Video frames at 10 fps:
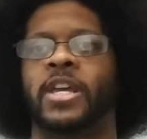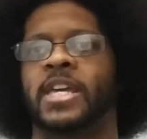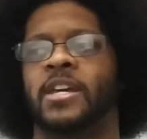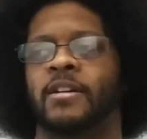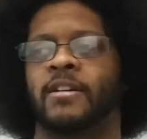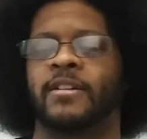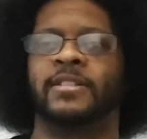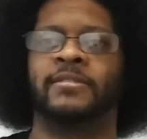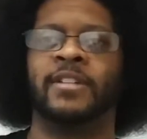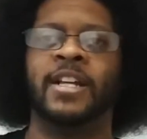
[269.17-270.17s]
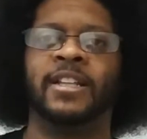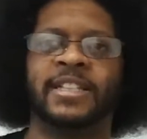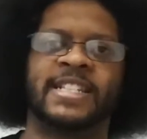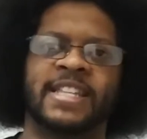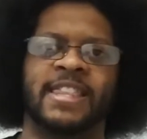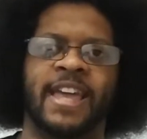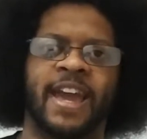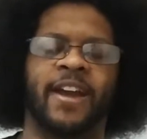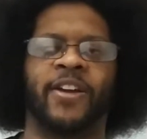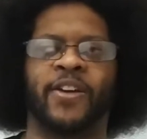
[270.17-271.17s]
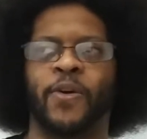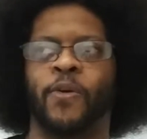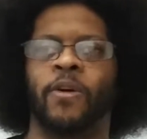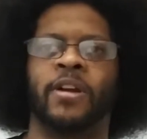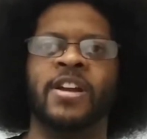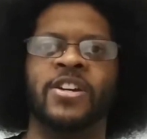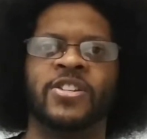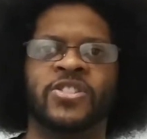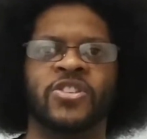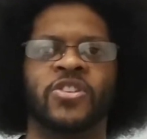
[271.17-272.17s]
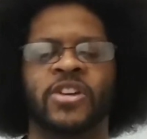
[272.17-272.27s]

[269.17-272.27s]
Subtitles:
draw here and listen there, or